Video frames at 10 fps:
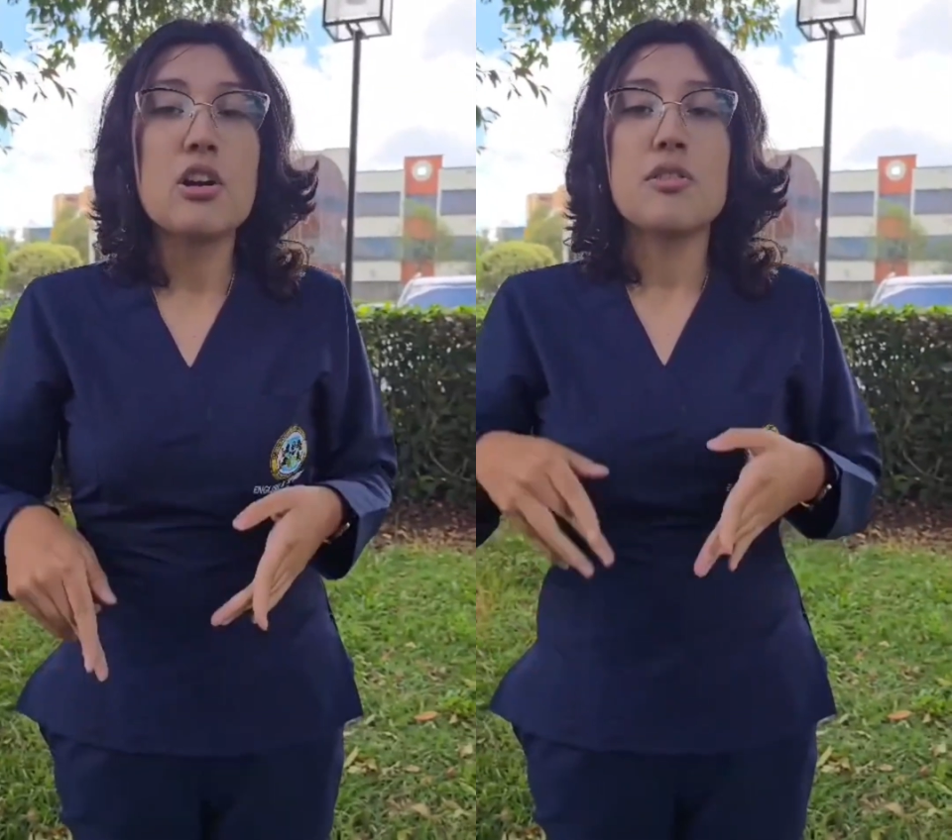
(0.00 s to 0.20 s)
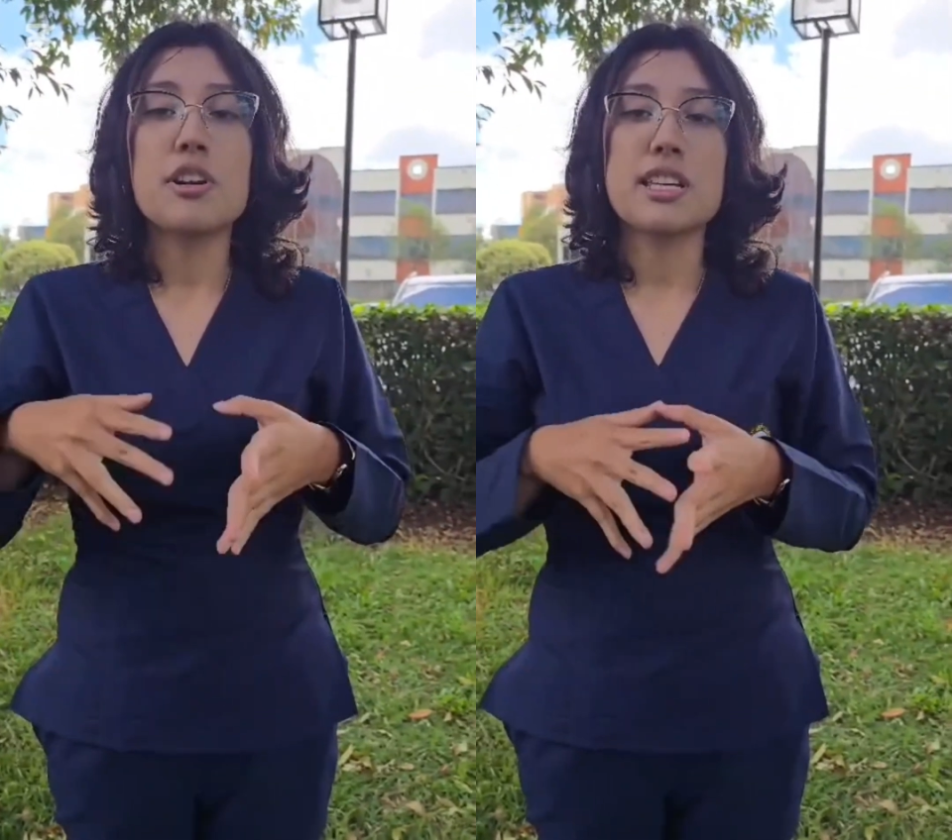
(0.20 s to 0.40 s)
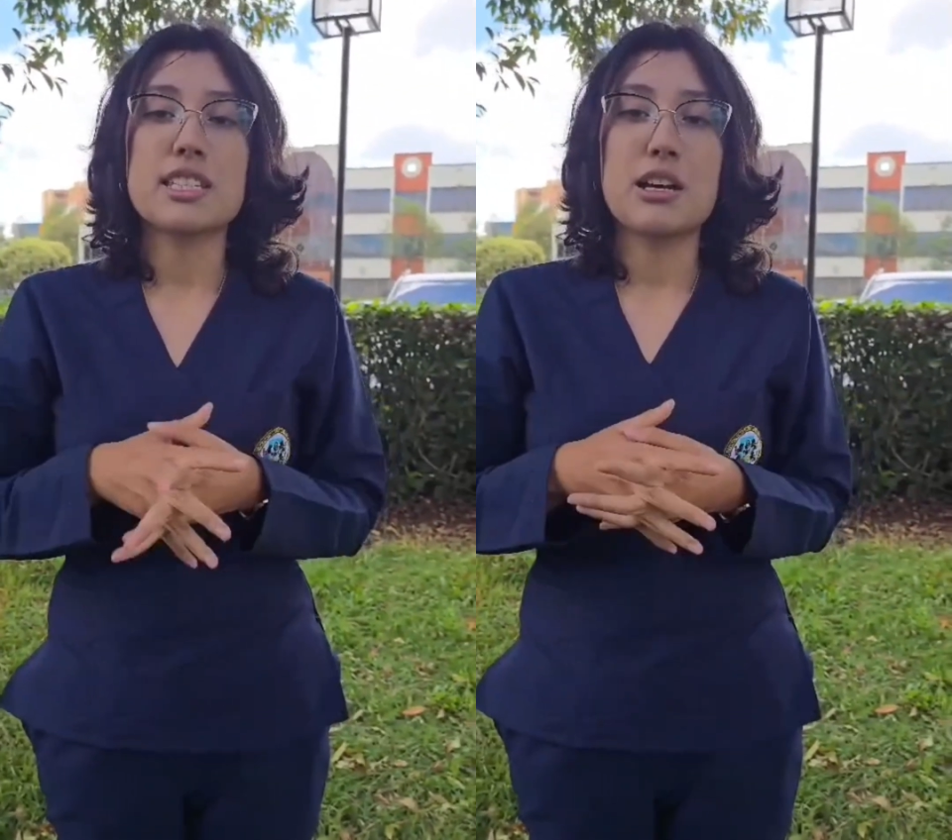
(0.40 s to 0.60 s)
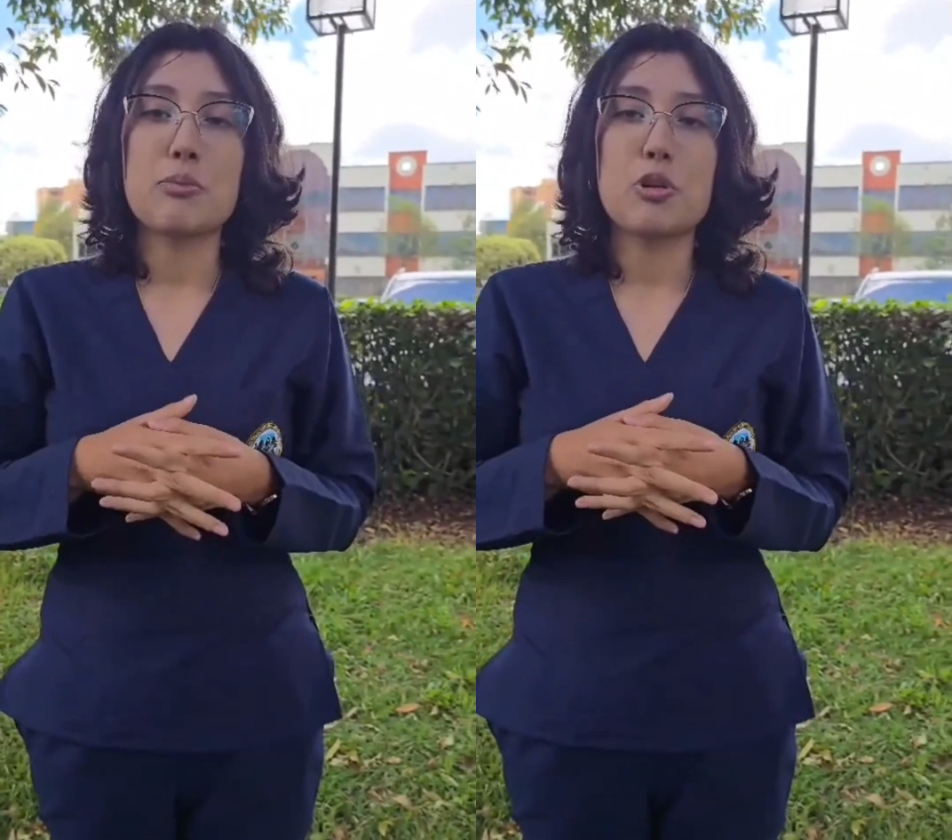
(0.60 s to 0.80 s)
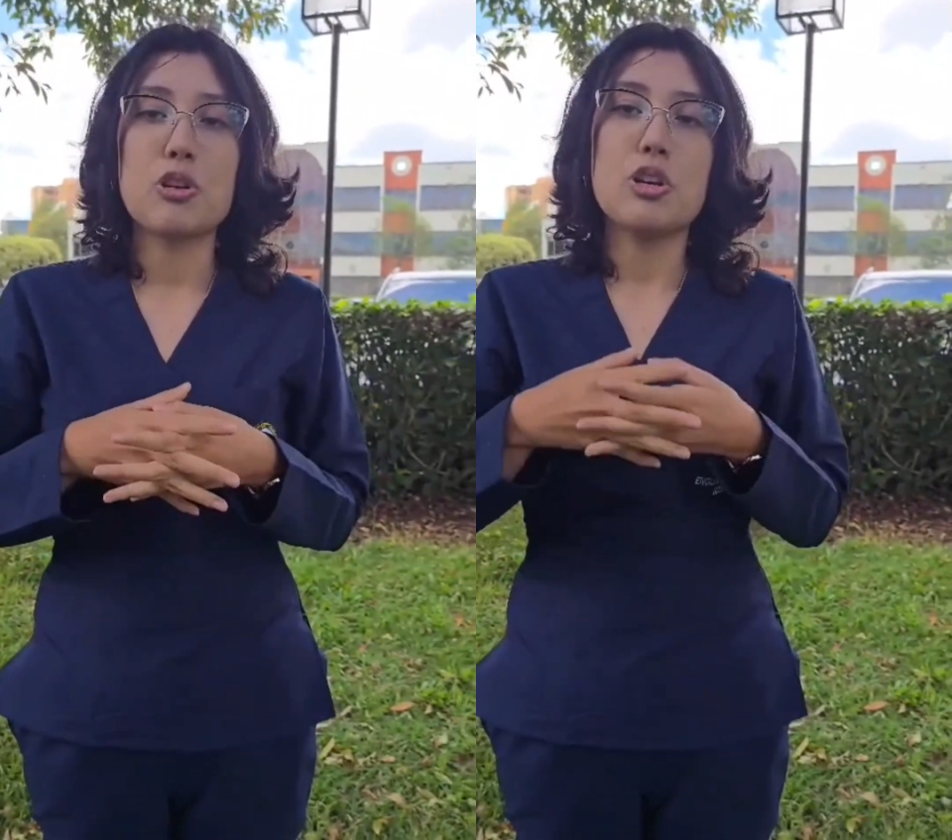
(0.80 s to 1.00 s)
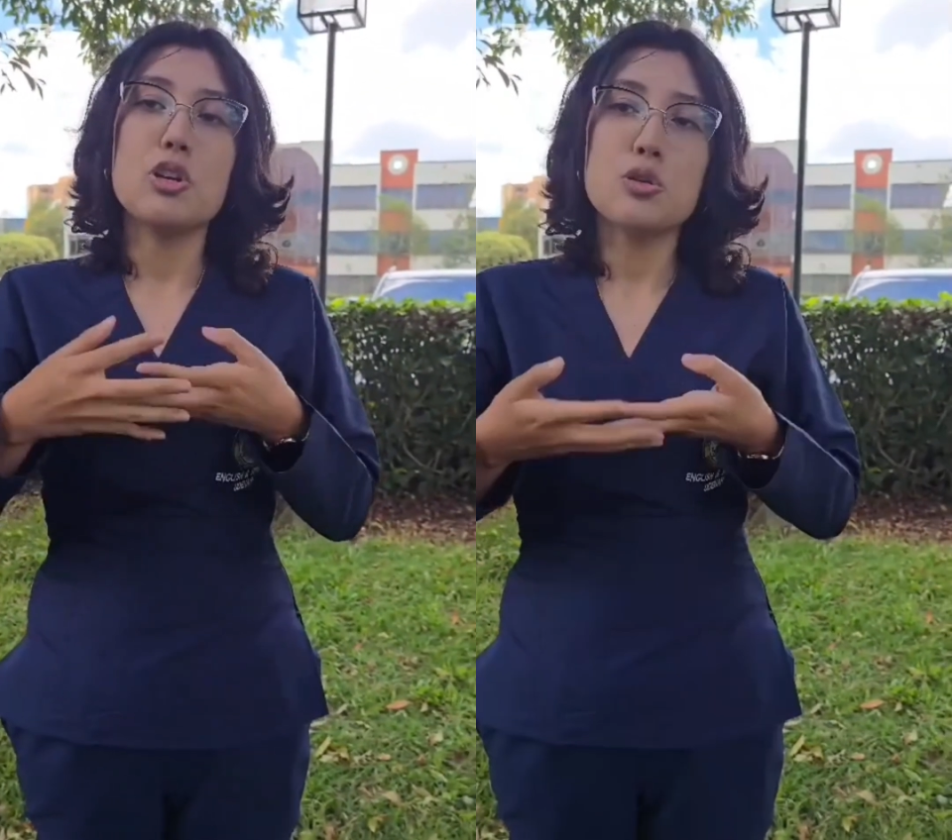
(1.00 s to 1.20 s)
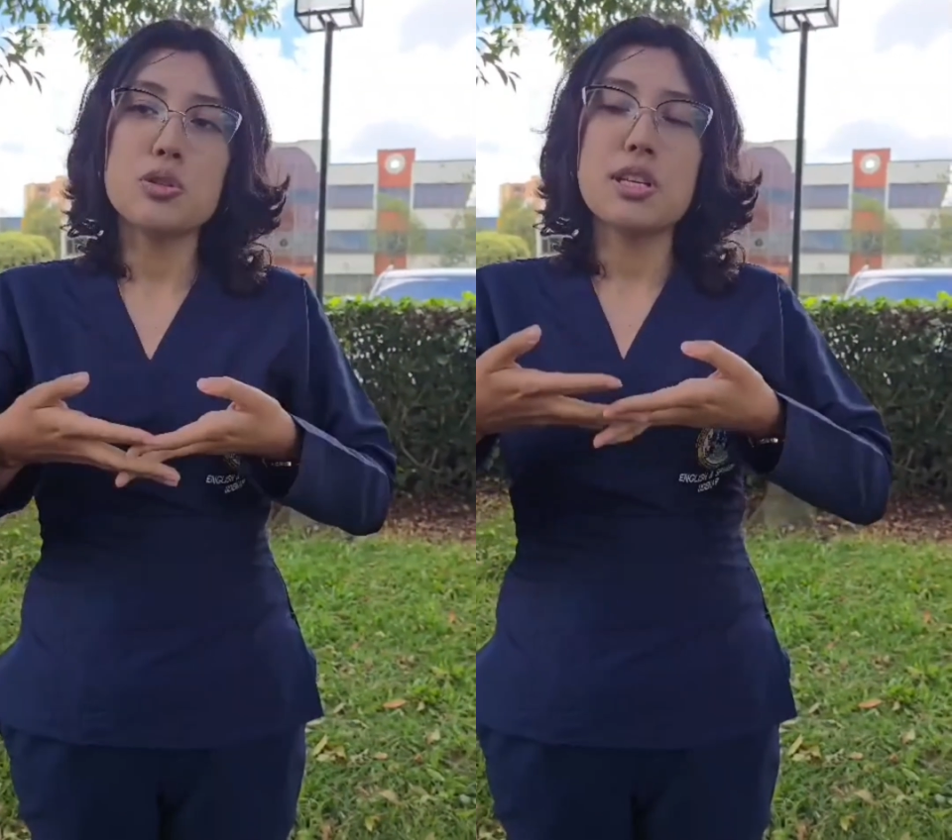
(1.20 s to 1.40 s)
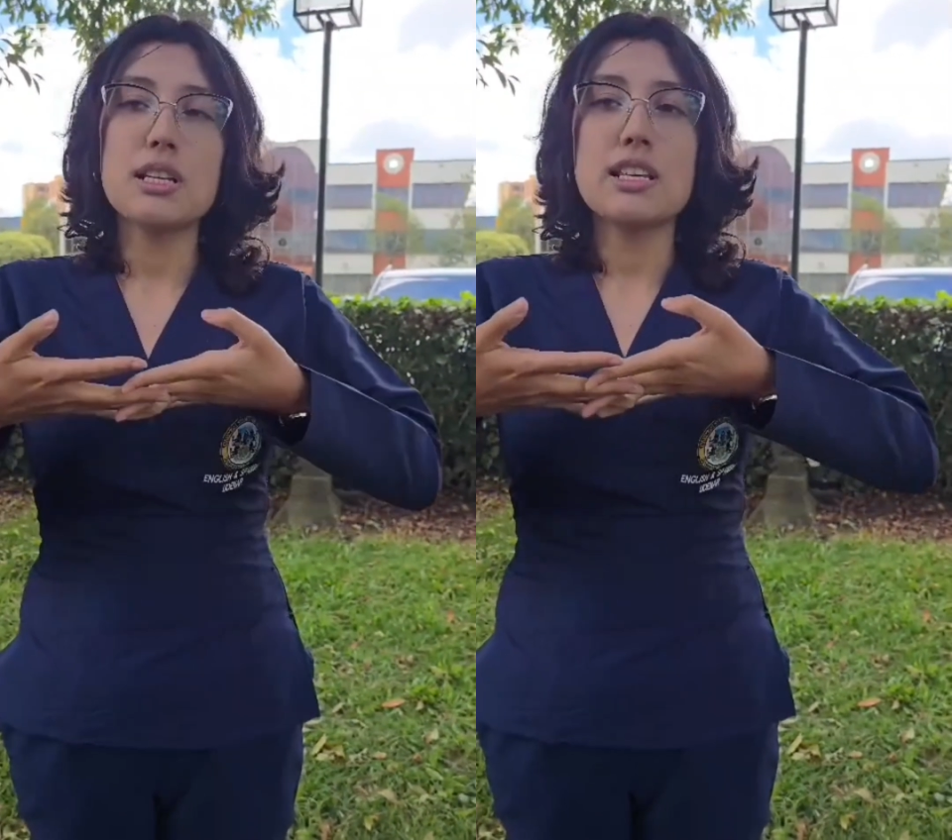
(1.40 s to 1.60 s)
for example, using